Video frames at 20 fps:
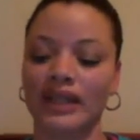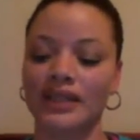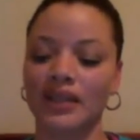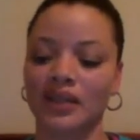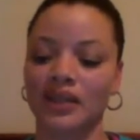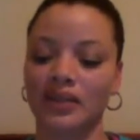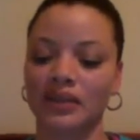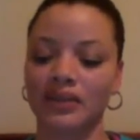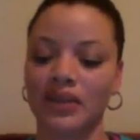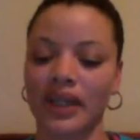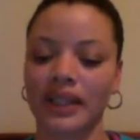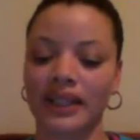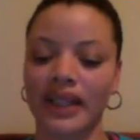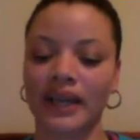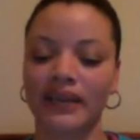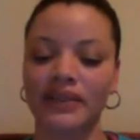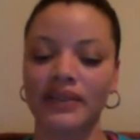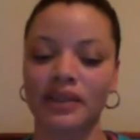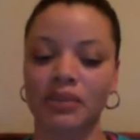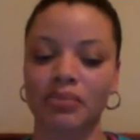So
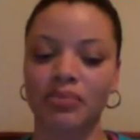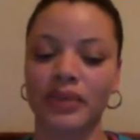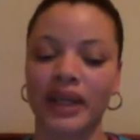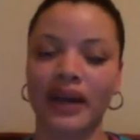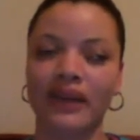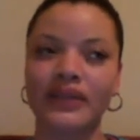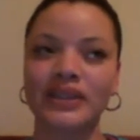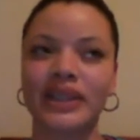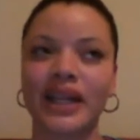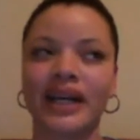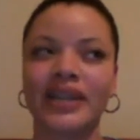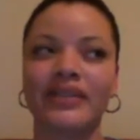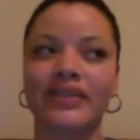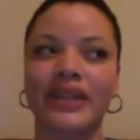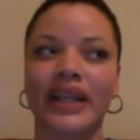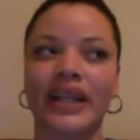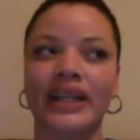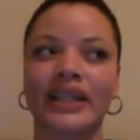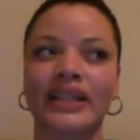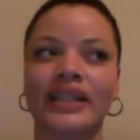that was kind of
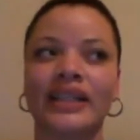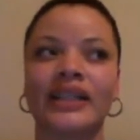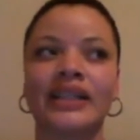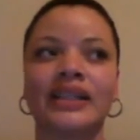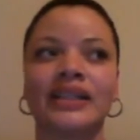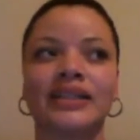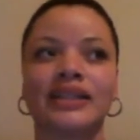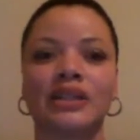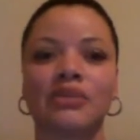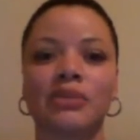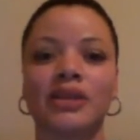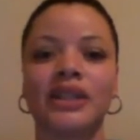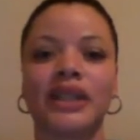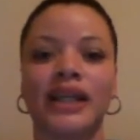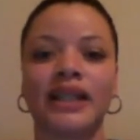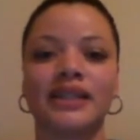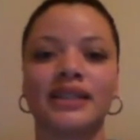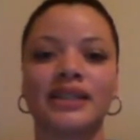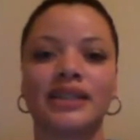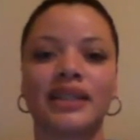like, to me,
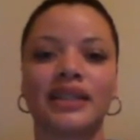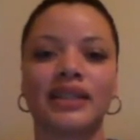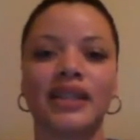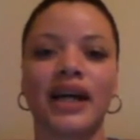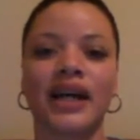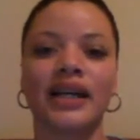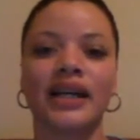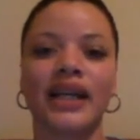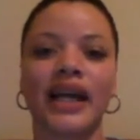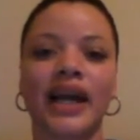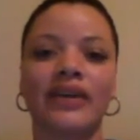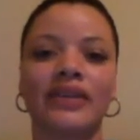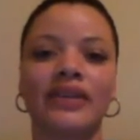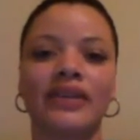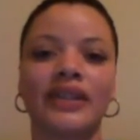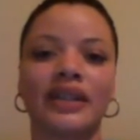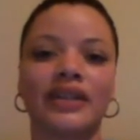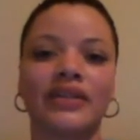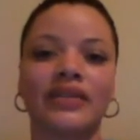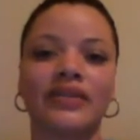that took a lot out
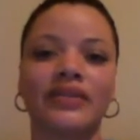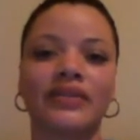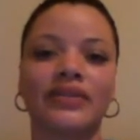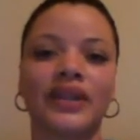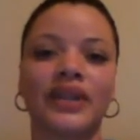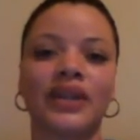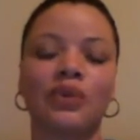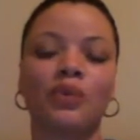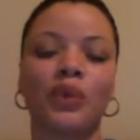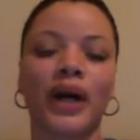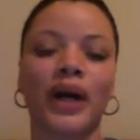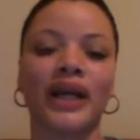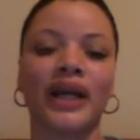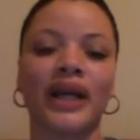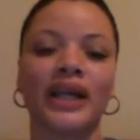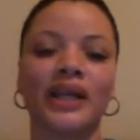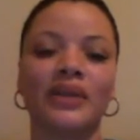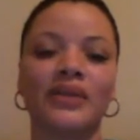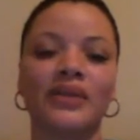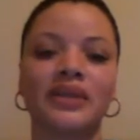of why
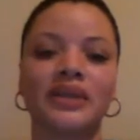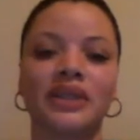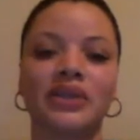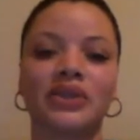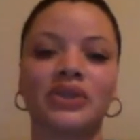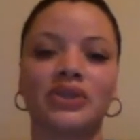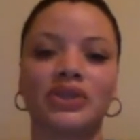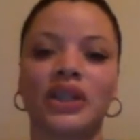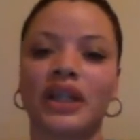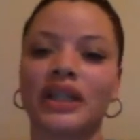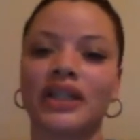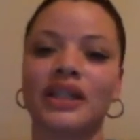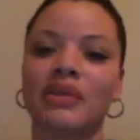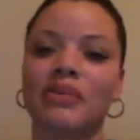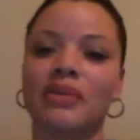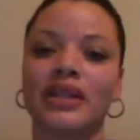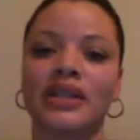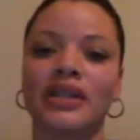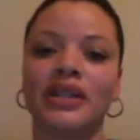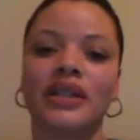he was so
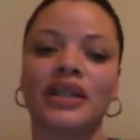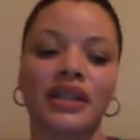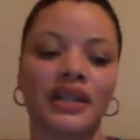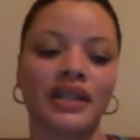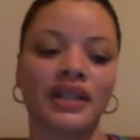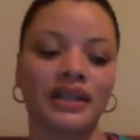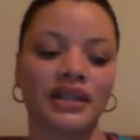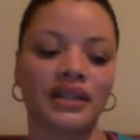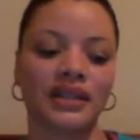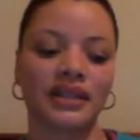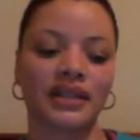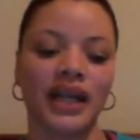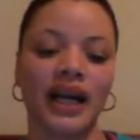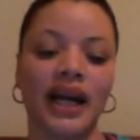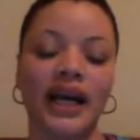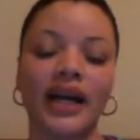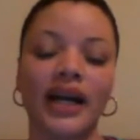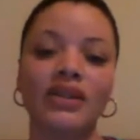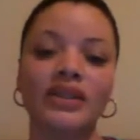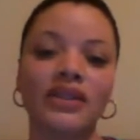drunken. I mean,
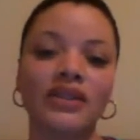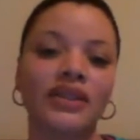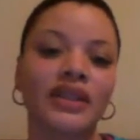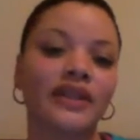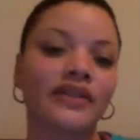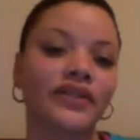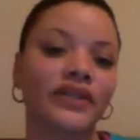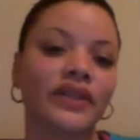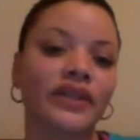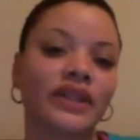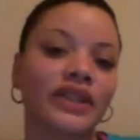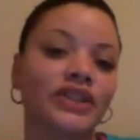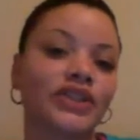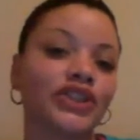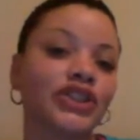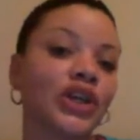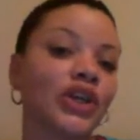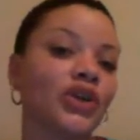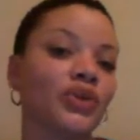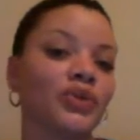I also never in
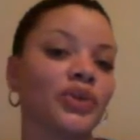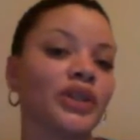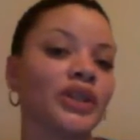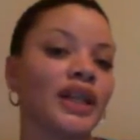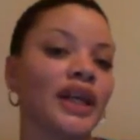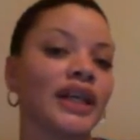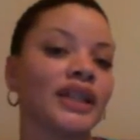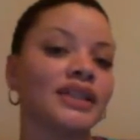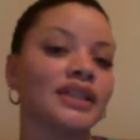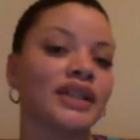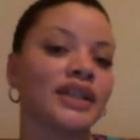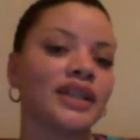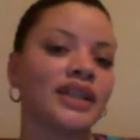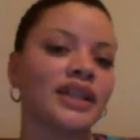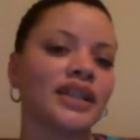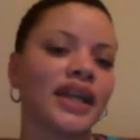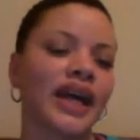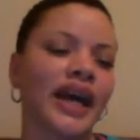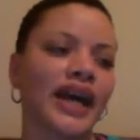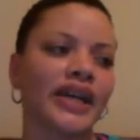the show realized that
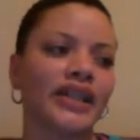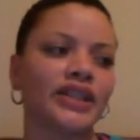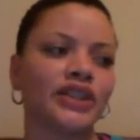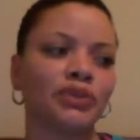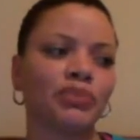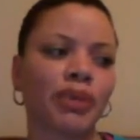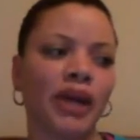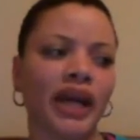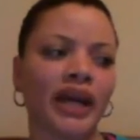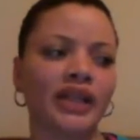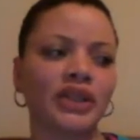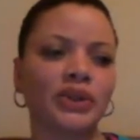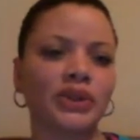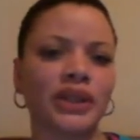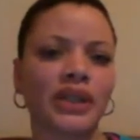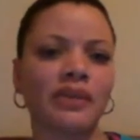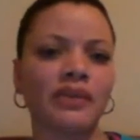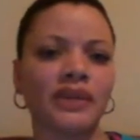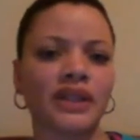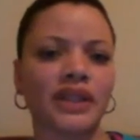he had bad
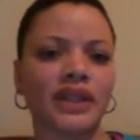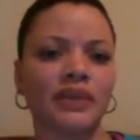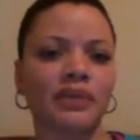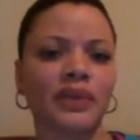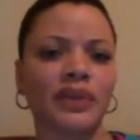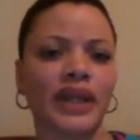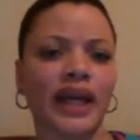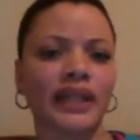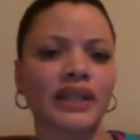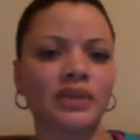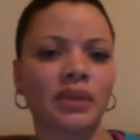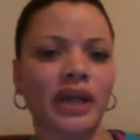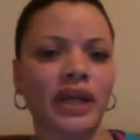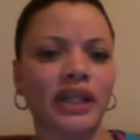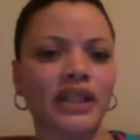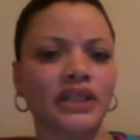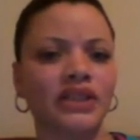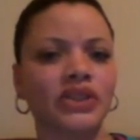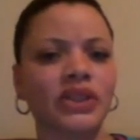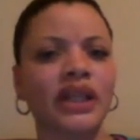dreams, and that's why he
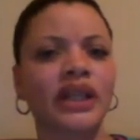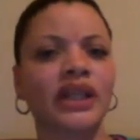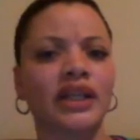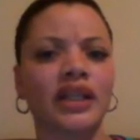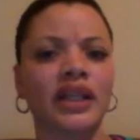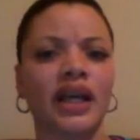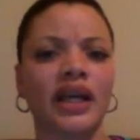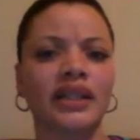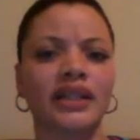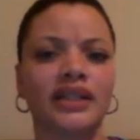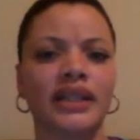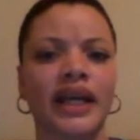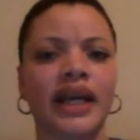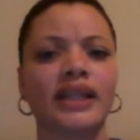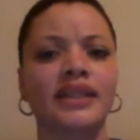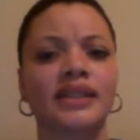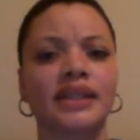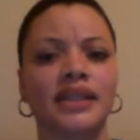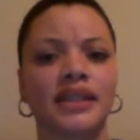drank a lot. That